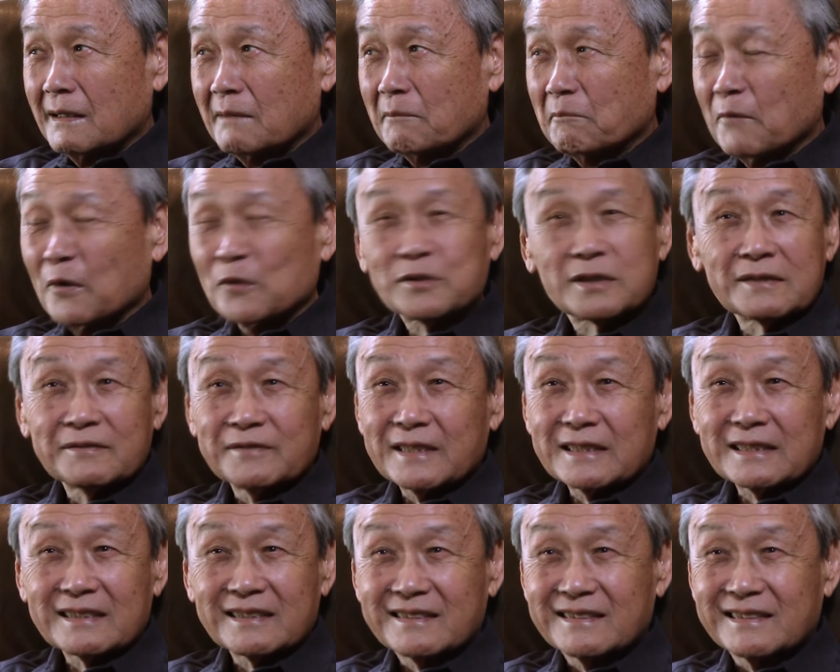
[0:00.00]
most of
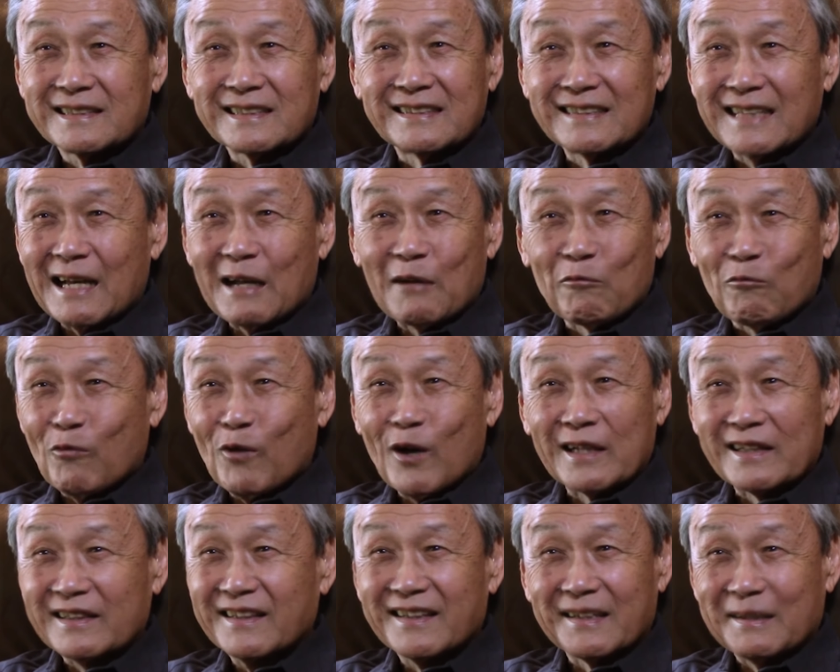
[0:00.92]
us did not
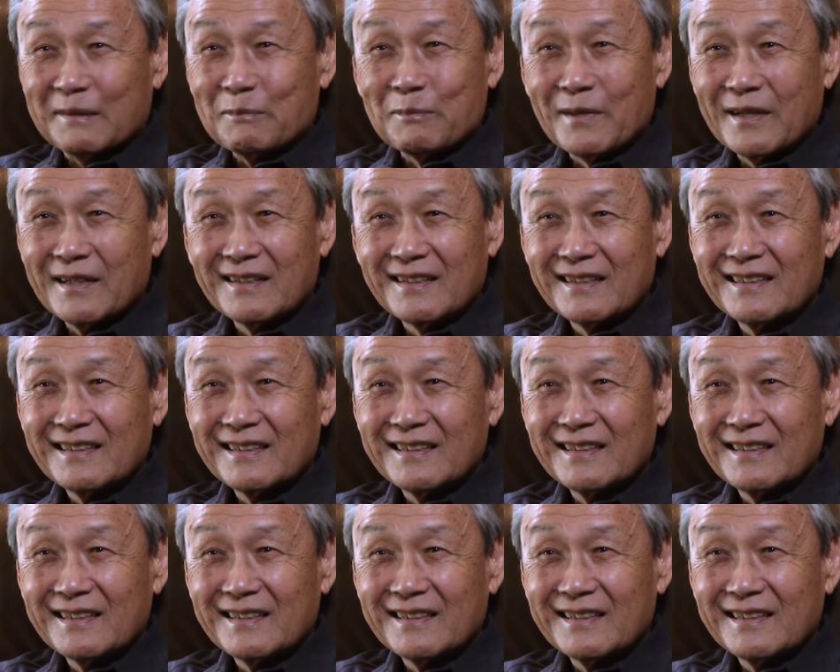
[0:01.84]
want them